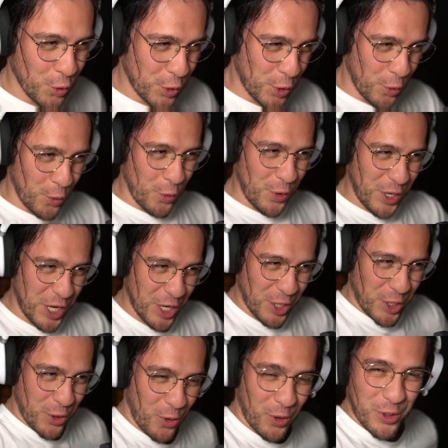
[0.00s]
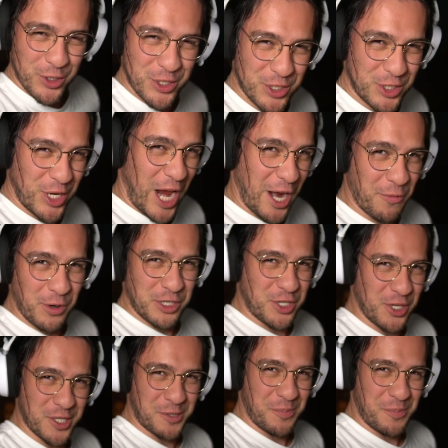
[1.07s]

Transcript: you need your sandwiches